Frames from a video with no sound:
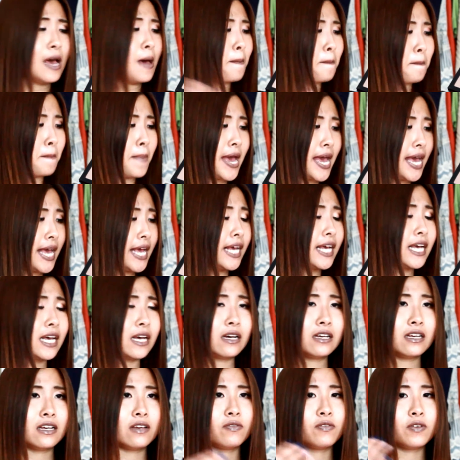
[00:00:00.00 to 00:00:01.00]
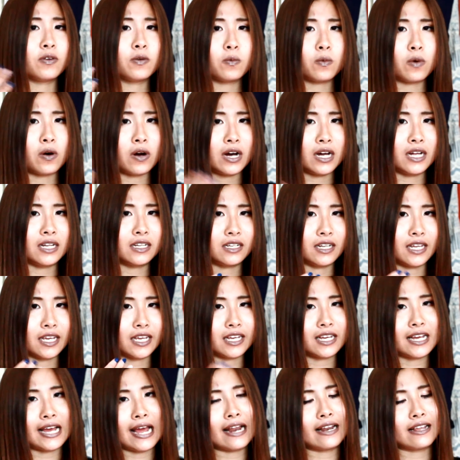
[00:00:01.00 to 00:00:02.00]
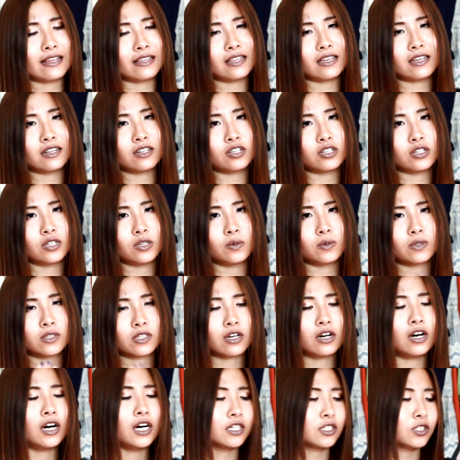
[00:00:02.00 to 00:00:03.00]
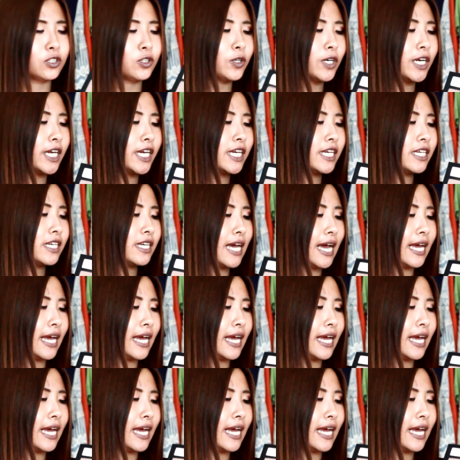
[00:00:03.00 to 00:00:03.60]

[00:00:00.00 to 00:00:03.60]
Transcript: make if you want like anything to do with contouring.